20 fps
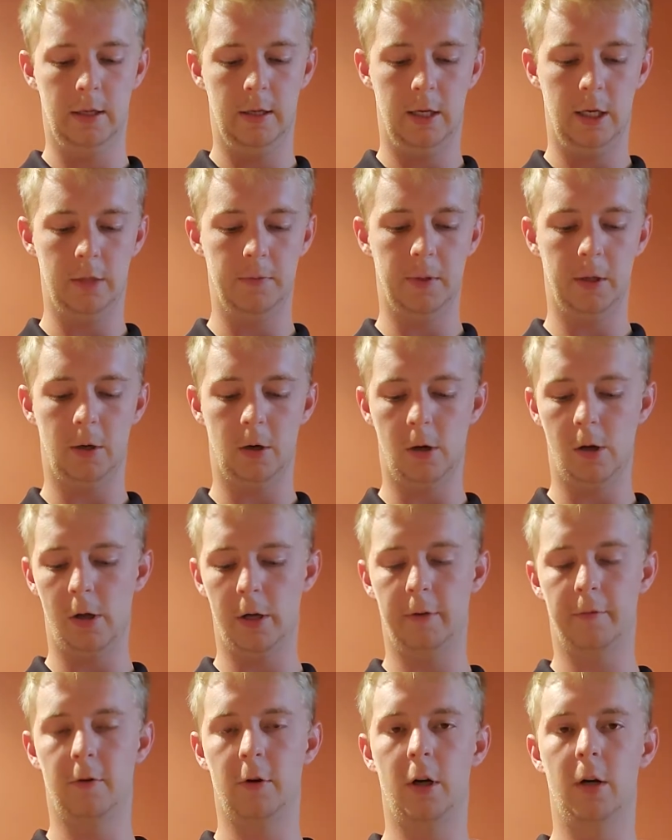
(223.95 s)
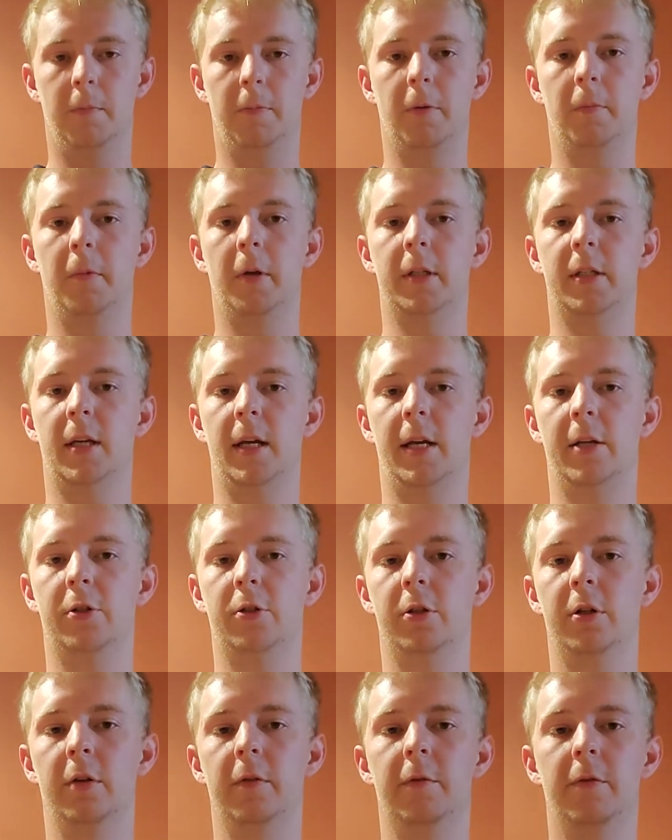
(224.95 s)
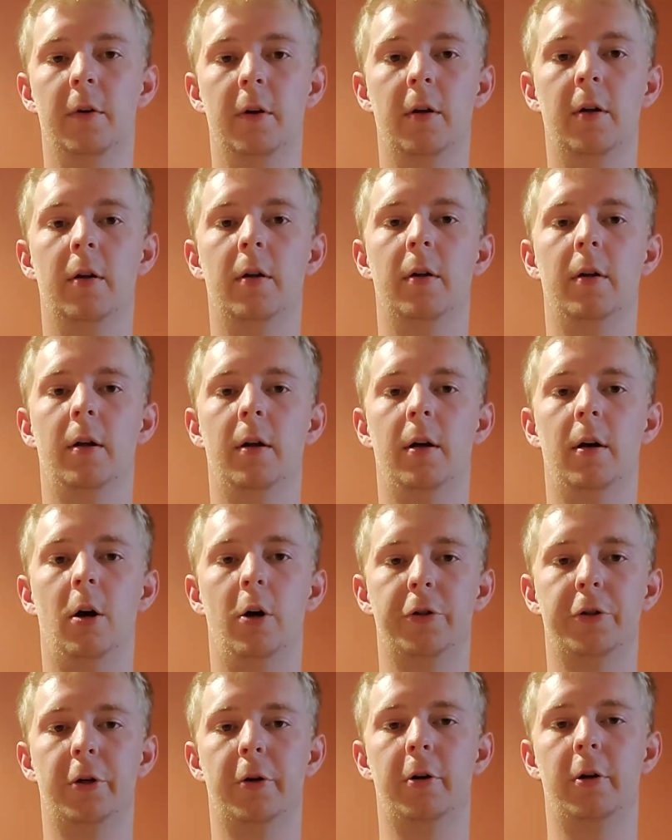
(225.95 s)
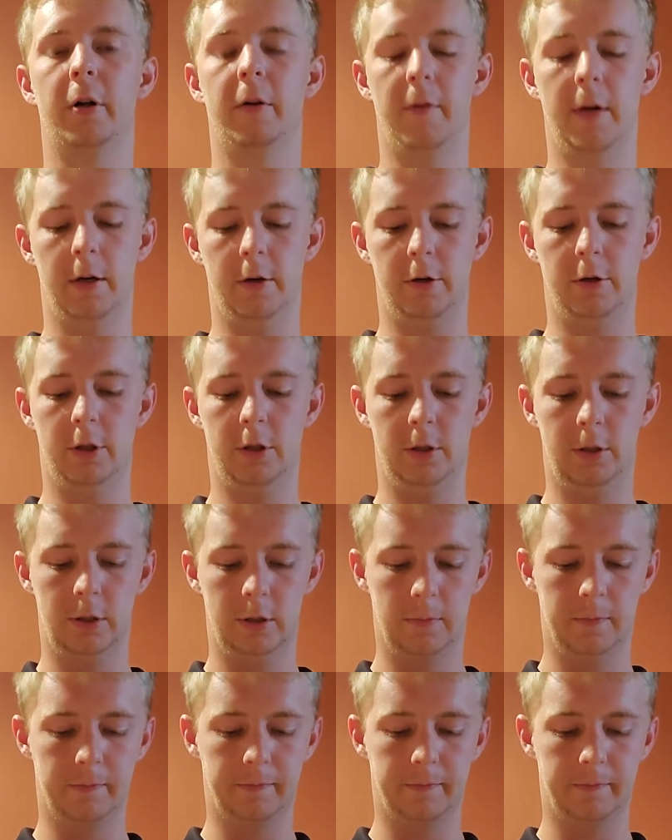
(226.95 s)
has been calling for implementation of alternative energies.